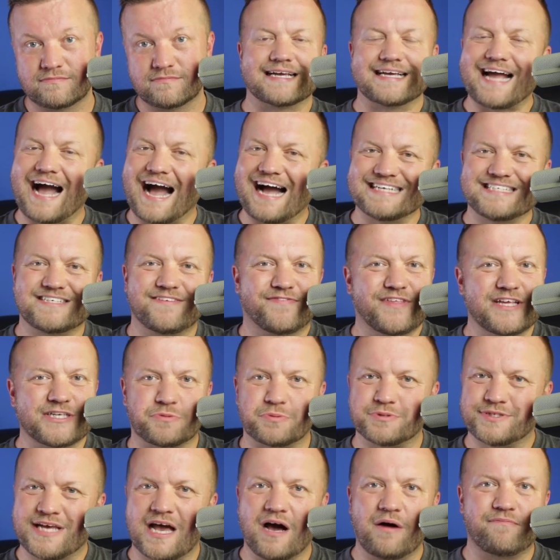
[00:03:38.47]
Guys, if this
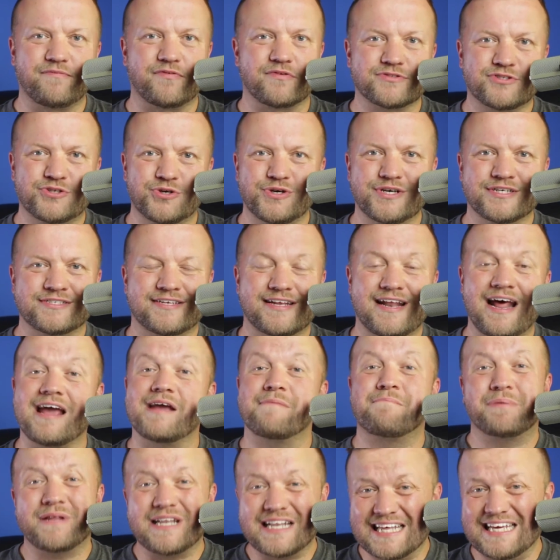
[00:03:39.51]
was helpful to you today,
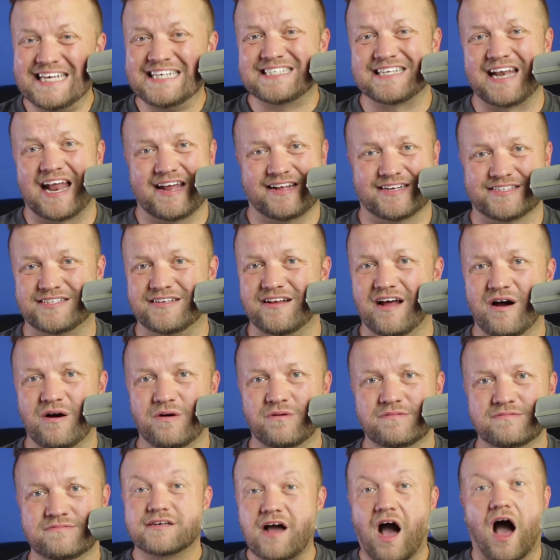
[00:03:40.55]
please let us know.
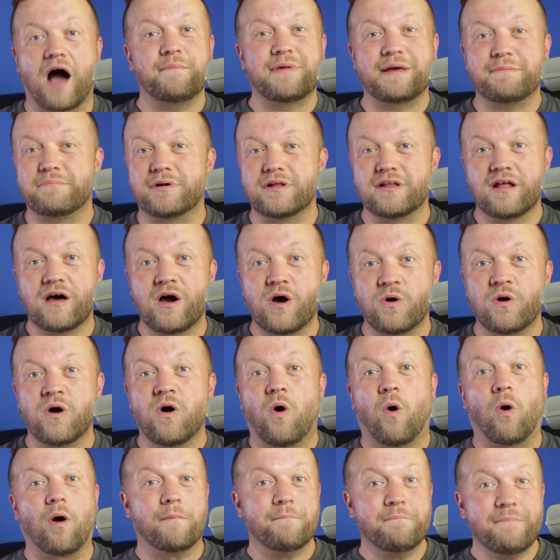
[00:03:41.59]
Comment below
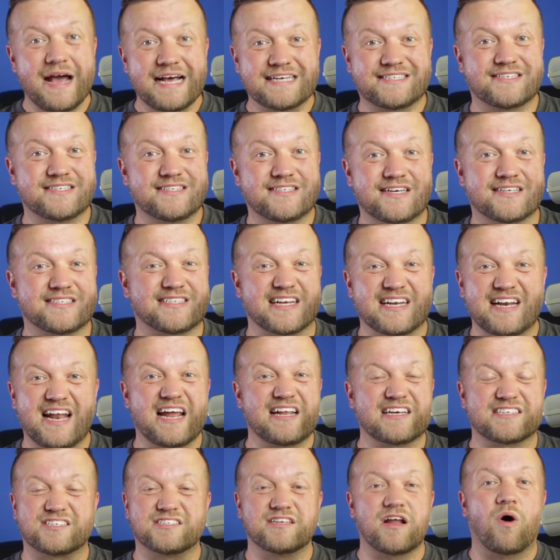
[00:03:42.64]
or message us and let
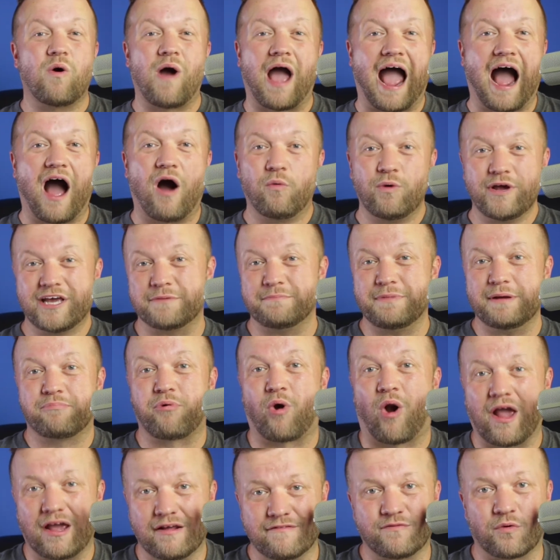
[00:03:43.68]
us know how we can be
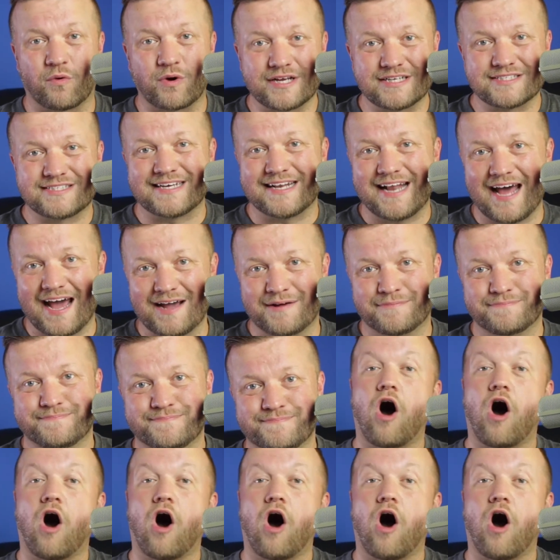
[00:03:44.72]
praying for you today.